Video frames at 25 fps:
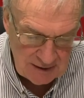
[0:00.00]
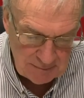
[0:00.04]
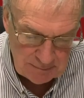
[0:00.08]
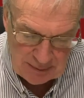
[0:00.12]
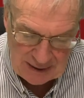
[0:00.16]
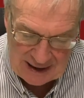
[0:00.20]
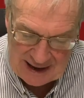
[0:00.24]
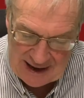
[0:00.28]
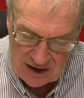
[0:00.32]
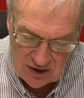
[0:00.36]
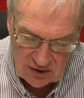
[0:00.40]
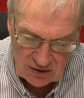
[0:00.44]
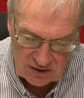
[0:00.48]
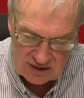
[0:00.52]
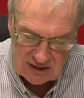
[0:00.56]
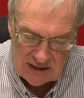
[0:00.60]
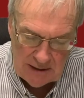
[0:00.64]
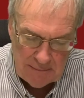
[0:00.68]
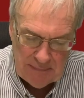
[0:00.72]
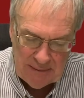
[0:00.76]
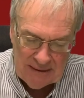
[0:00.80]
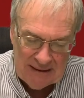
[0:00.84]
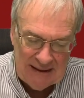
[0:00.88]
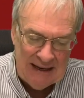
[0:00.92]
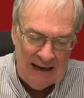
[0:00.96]
but I honestly
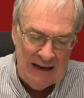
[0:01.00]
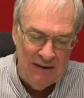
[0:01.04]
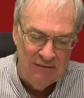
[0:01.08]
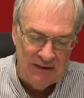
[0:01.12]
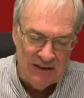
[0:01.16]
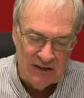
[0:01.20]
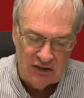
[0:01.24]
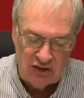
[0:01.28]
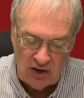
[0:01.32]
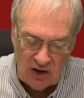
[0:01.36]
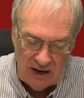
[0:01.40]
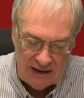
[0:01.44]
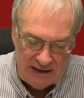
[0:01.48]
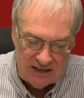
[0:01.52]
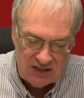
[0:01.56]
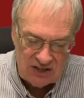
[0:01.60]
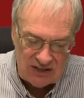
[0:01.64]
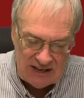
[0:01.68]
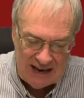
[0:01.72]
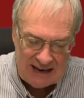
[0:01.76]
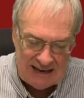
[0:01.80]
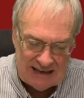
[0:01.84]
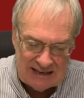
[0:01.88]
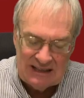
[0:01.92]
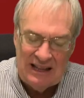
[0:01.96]
believe he's
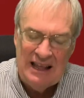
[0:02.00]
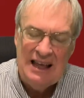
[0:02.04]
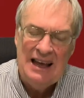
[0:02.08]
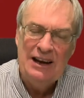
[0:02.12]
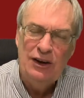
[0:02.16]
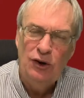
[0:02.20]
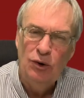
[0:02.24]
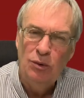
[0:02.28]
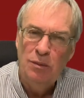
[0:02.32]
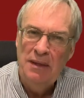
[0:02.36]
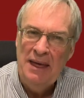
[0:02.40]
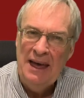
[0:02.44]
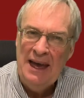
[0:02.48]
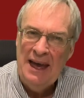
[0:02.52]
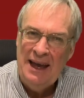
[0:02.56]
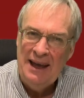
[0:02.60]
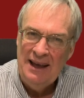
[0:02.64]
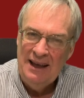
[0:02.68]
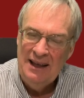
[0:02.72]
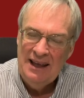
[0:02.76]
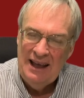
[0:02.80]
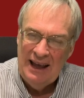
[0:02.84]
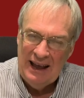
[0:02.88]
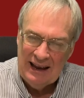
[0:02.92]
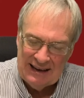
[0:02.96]
set his line up there
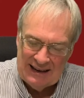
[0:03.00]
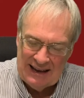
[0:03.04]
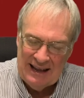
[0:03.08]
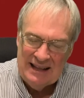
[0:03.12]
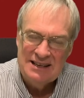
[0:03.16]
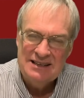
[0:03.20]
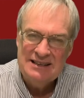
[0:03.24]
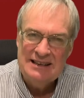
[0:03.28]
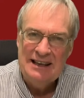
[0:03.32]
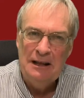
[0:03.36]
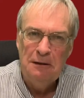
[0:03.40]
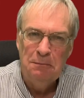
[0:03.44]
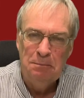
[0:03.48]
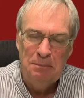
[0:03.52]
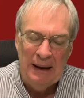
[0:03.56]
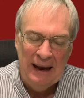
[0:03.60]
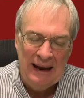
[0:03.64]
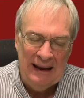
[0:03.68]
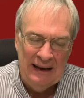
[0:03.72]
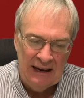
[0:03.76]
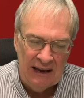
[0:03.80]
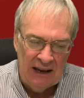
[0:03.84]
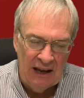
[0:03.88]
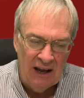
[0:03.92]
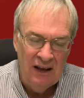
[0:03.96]
against
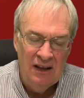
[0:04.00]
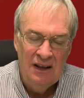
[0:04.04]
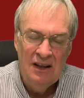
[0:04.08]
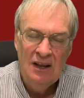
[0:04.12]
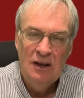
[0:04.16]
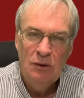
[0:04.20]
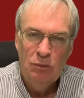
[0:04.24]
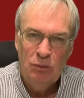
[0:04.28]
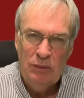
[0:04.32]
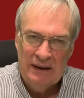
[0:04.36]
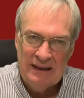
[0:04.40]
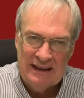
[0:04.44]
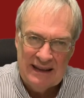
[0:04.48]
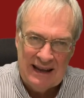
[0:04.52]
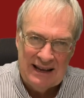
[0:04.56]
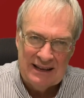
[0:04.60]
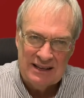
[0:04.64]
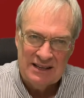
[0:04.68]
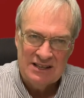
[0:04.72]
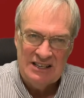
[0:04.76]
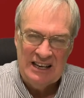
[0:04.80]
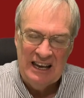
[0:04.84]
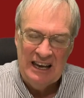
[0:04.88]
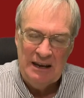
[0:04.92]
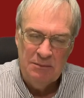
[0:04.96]
Albania with that
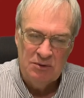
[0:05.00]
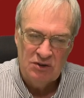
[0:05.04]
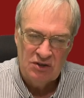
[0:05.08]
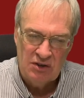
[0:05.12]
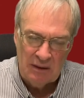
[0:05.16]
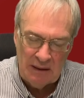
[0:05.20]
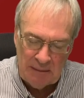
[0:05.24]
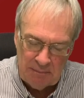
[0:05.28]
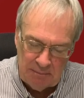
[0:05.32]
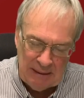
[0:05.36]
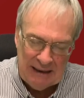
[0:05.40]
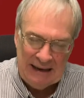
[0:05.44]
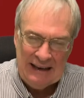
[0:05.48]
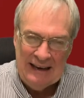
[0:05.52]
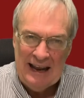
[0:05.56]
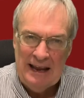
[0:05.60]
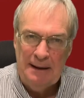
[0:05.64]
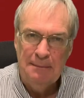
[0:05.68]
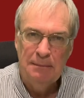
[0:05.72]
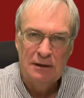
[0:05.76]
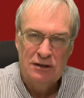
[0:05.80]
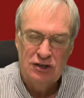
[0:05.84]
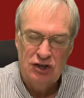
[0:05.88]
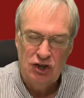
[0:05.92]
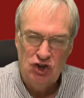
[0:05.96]
team's being
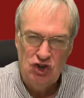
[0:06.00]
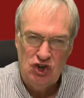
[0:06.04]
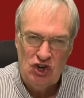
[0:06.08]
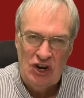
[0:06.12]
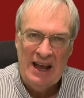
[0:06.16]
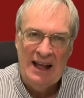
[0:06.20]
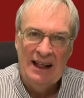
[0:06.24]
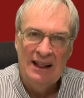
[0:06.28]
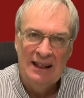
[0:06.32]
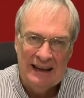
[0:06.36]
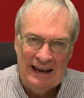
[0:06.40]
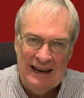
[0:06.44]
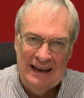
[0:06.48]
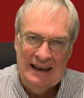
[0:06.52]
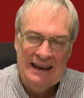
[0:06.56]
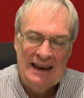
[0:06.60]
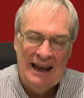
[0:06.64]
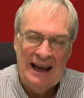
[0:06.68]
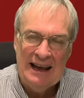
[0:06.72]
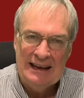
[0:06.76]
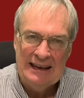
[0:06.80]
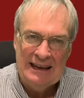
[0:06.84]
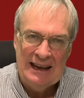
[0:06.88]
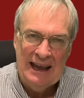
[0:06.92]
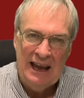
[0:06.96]
able to gel in
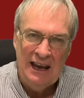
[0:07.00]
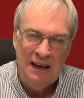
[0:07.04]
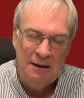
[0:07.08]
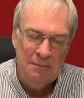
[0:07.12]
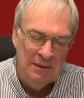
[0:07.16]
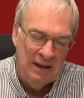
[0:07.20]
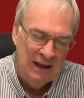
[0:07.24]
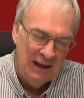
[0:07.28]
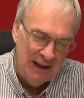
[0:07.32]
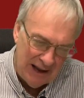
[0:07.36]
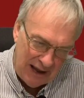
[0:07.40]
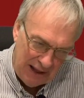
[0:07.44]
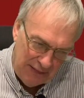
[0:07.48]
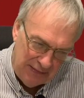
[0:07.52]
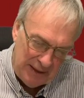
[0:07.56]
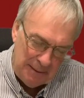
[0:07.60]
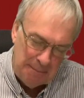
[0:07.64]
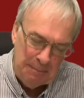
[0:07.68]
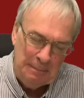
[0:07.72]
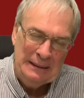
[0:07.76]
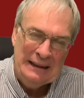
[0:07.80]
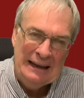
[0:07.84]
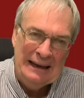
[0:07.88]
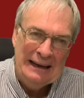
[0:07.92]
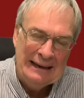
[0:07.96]
that game and then
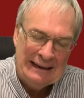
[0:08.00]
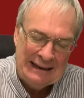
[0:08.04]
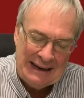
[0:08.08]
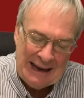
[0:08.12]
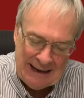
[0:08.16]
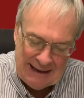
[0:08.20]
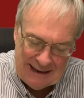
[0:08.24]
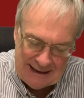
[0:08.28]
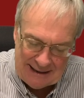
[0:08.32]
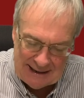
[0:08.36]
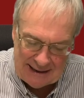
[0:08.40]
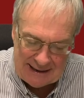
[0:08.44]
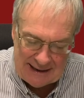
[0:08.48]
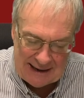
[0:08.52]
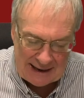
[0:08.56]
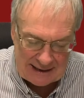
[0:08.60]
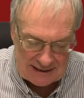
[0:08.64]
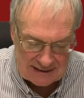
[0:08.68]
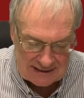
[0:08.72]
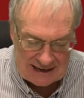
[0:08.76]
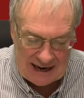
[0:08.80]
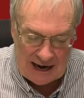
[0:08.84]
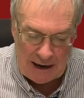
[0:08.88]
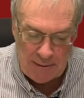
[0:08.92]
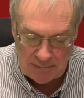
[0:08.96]
play again in the next
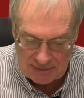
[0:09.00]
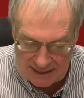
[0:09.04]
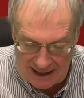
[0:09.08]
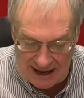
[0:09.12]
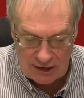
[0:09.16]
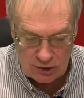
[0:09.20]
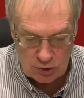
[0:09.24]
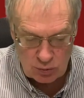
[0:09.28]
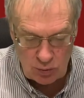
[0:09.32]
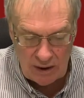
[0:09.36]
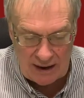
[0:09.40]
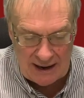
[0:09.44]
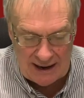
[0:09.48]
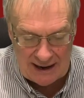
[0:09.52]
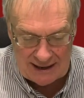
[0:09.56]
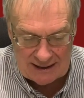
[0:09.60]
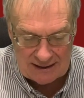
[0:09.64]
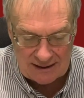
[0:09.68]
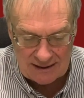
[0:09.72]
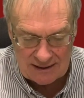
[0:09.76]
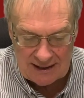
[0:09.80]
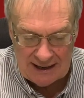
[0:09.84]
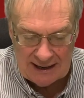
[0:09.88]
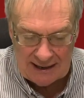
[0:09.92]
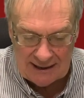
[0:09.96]
game. That's what I
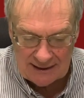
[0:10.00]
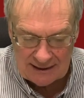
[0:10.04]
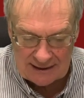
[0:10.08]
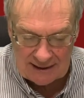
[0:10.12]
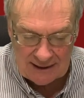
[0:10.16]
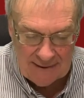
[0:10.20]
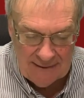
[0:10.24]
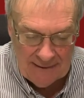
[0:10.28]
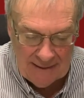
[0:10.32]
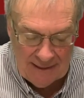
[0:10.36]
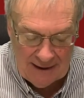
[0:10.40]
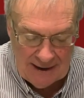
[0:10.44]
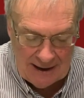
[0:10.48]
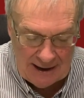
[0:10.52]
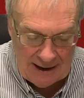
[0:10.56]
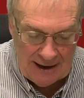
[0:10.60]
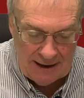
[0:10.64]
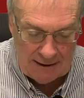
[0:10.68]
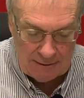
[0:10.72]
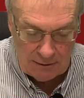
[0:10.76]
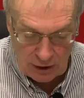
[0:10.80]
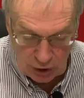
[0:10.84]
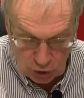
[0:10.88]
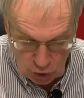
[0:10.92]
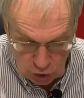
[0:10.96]
think.
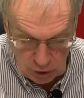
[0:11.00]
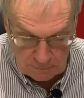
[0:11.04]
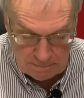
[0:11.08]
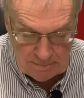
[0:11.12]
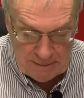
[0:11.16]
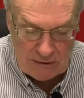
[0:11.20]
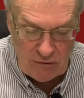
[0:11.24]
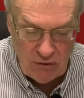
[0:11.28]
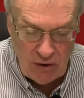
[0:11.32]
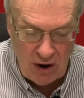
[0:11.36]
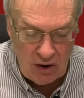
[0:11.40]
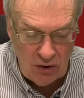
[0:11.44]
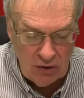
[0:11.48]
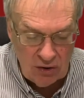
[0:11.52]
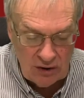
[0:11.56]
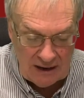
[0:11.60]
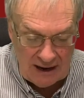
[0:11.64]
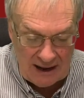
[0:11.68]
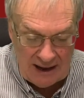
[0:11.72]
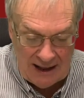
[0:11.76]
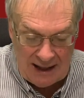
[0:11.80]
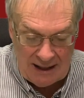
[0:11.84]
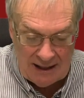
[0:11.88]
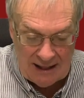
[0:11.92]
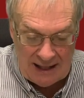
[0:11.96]
I could be wrong.
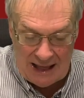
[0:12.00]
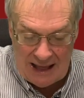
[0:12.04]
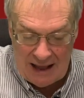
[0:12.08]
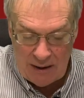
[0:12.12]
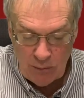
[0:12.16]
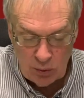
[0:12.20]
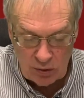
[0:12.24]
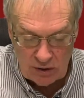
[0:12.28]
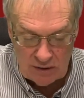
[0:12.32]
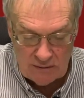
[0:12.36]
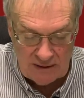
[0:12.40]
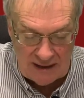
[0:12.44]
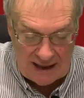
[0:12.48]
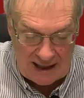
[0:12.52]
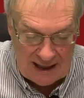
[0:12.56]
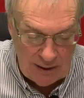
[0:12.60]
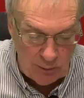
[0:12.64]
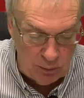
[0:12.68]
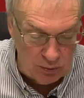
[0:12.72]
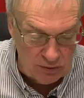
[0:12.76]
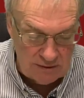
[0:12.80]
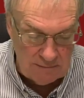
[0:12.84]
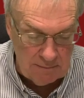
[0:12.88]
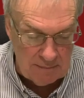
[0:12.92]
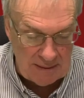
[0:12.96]
I wouldn't
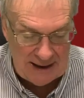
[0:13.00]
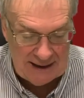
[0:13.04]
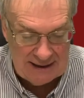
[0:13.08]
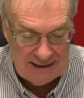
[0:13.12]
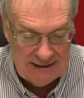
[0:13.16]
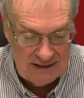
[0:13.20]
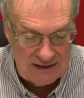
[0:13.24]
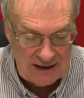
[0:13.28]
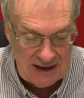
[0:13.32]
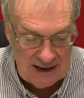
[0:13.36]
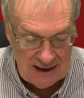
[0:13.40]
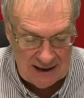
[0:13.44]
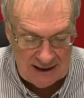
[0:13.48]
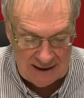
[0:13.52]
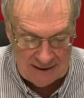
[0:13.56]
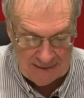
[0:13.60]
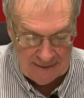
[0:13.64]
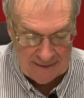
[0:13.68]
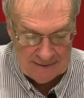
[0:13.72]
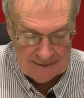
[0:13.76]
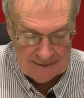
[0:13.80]
mind. I